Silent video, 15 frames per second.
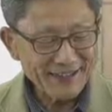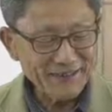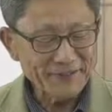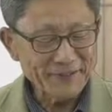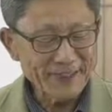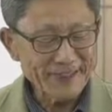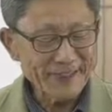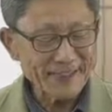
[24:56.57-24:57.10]

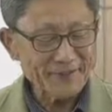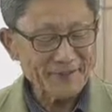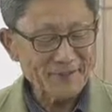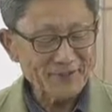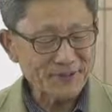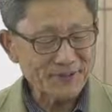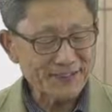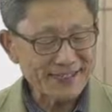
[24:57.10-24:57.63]
these
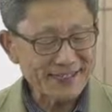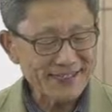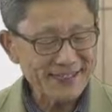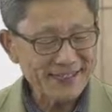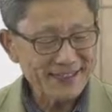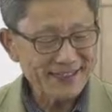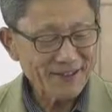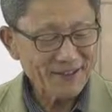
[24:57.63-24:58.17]
impurities
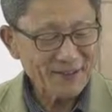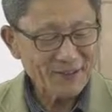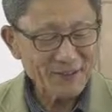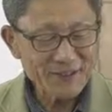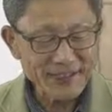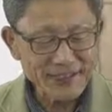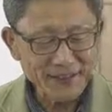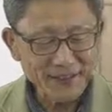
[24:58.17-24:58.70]
goes
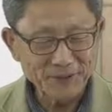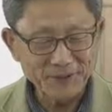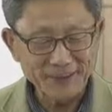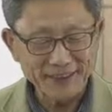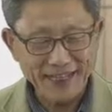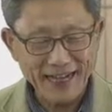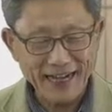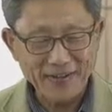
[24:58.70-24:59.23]
into
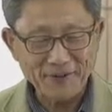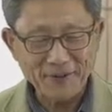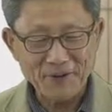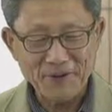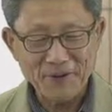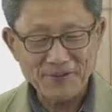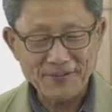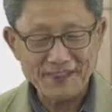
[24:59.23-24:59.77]
our
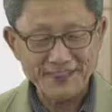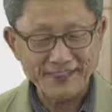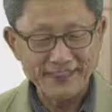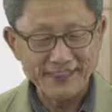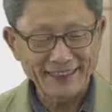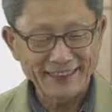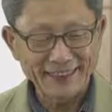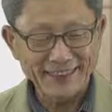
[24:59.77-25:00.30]
host
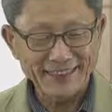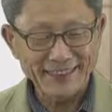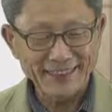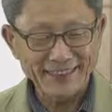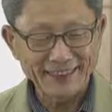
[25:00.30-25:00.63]
lattice.